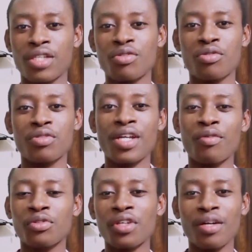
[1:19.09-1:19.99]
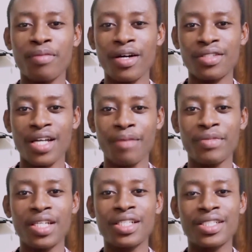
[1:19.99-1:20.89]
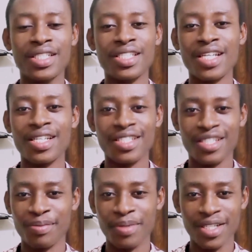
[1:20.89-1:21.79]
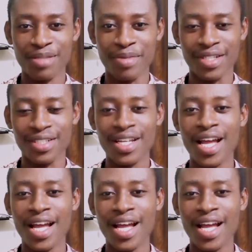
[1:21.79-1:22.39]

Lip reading: So today we'll talk about distance, displacement,